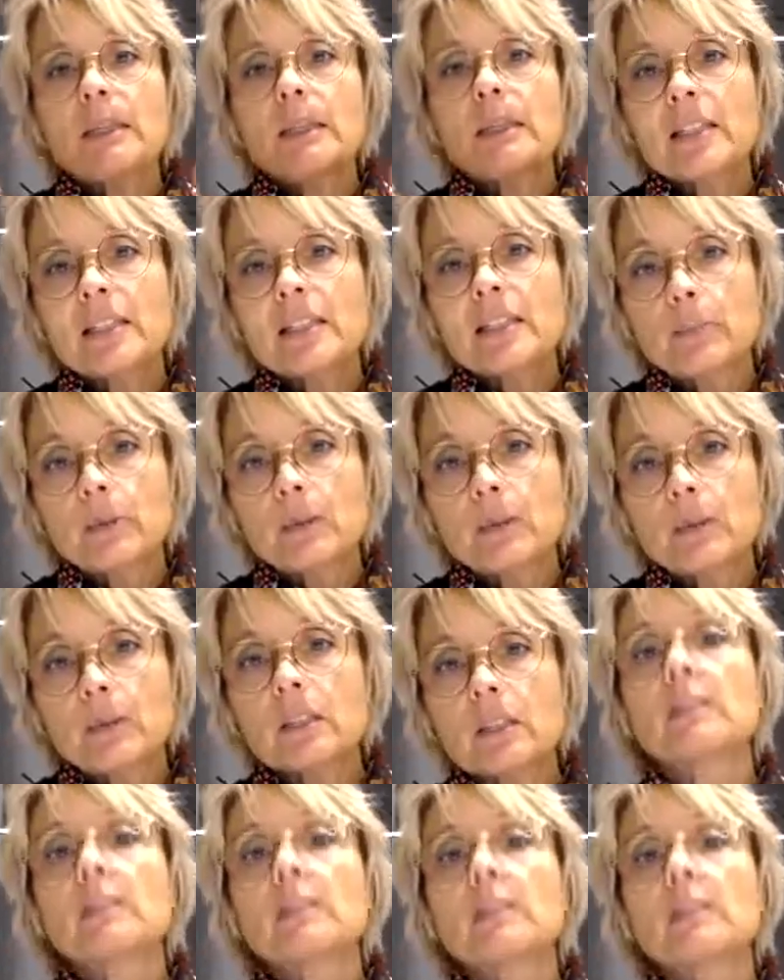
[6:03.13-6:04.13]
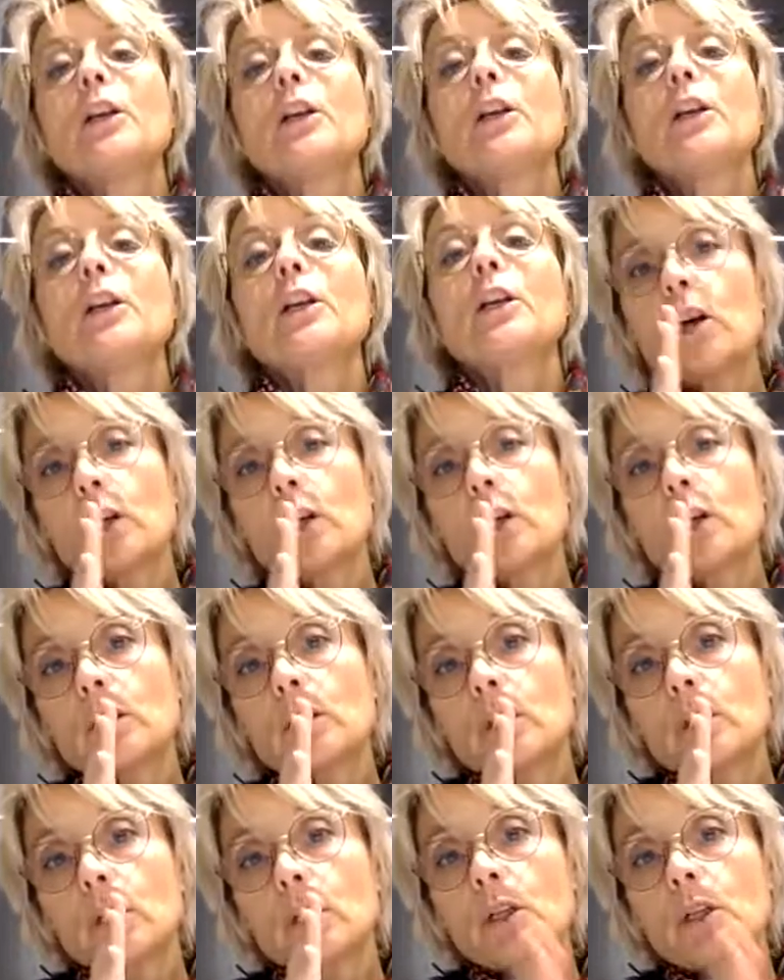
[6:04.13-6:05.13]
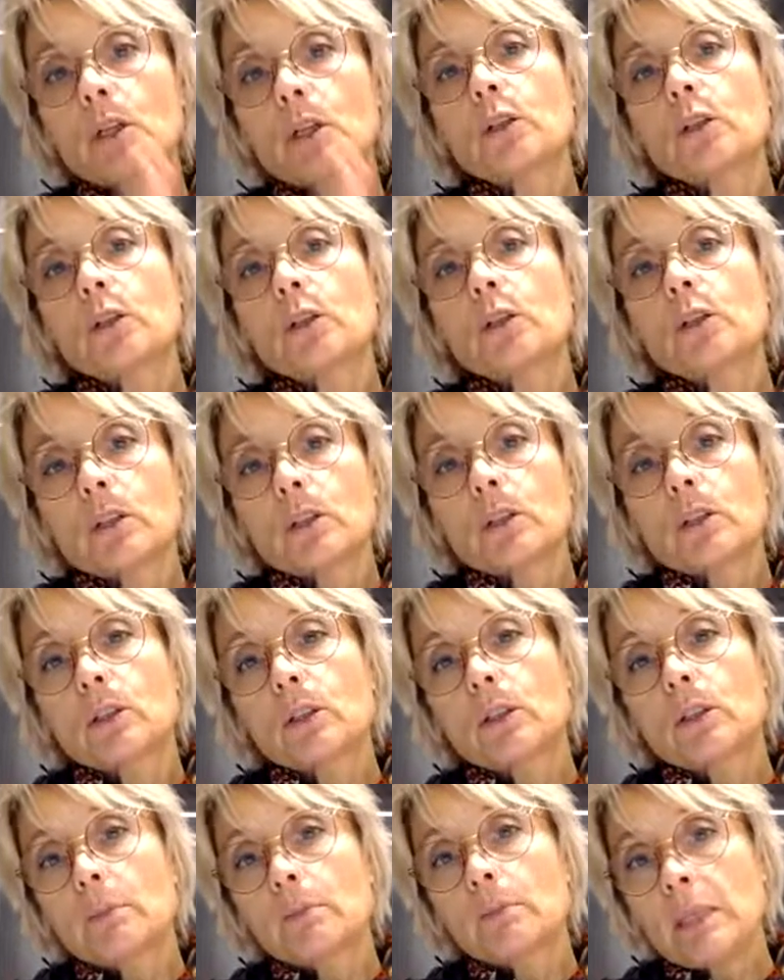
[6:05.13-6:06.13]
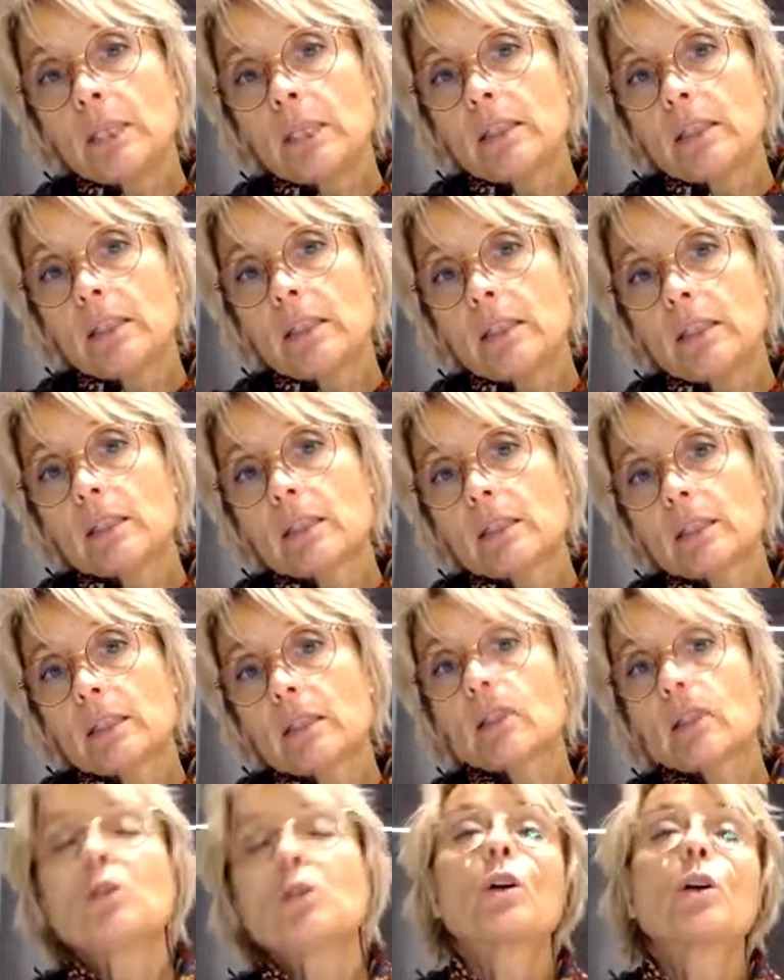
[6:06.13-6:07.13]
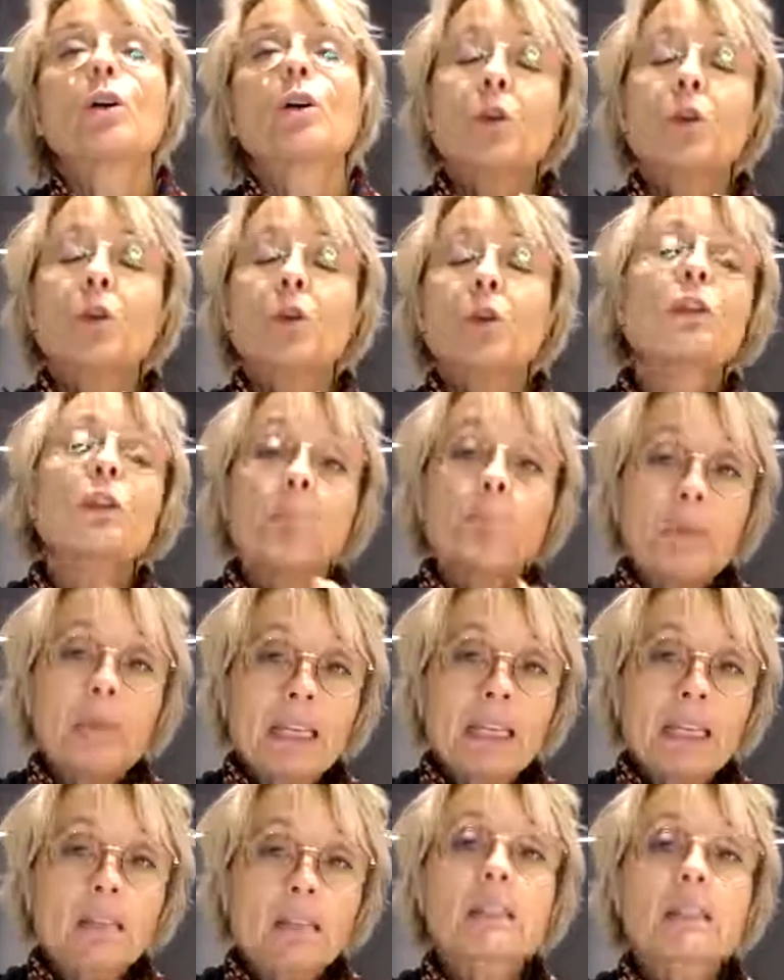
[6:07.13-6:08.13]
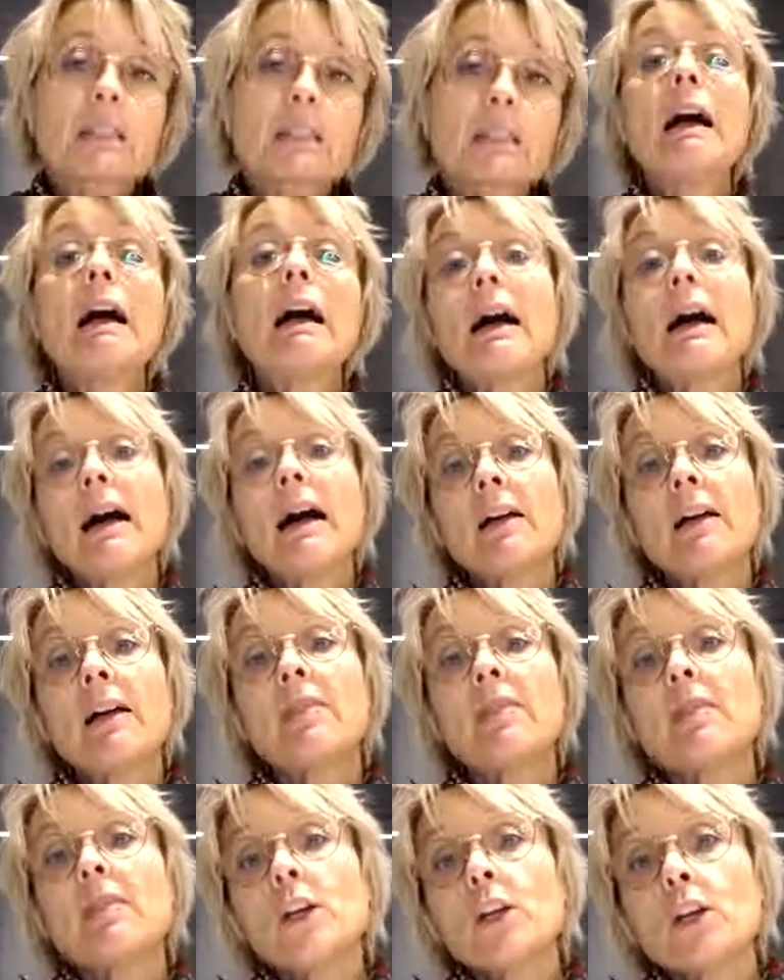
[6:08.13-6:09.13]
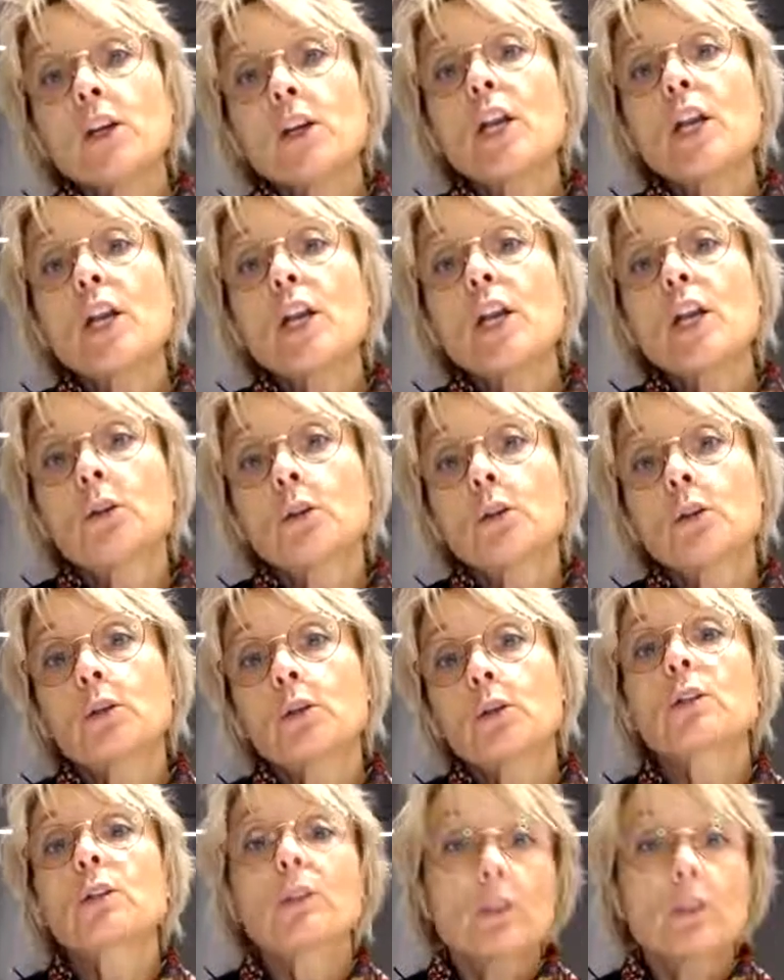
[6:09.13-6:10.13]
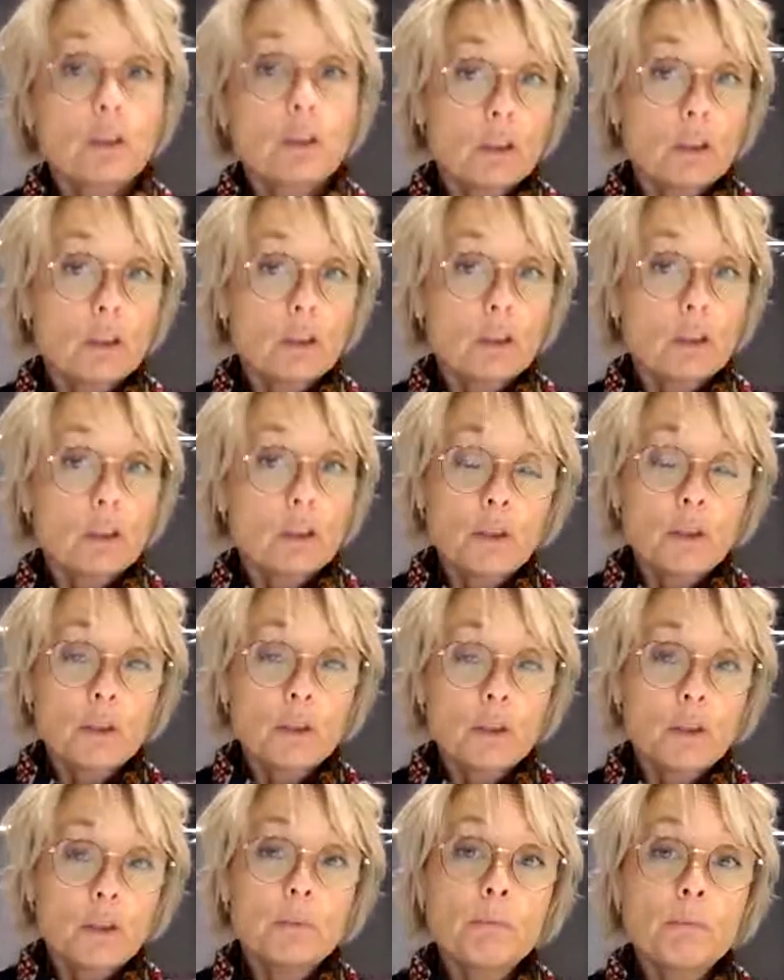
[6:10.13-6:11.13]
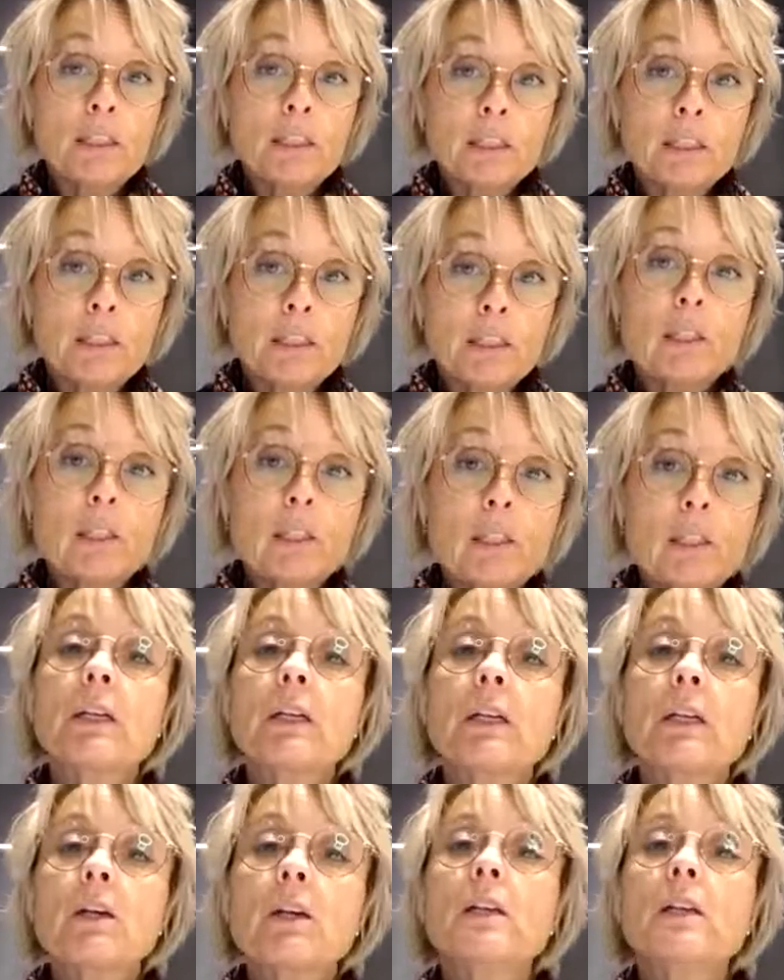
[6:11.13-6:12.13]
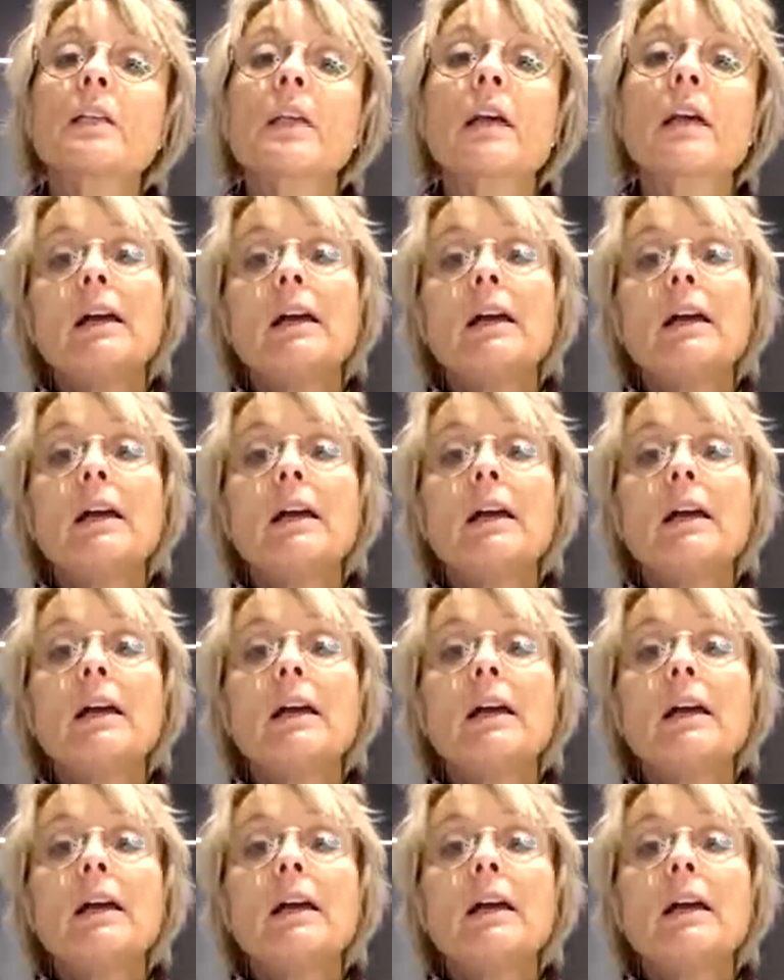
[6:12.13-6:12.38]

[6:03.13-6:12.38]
separated your cooked meat, your cooked meals, and the non-cooked materials, because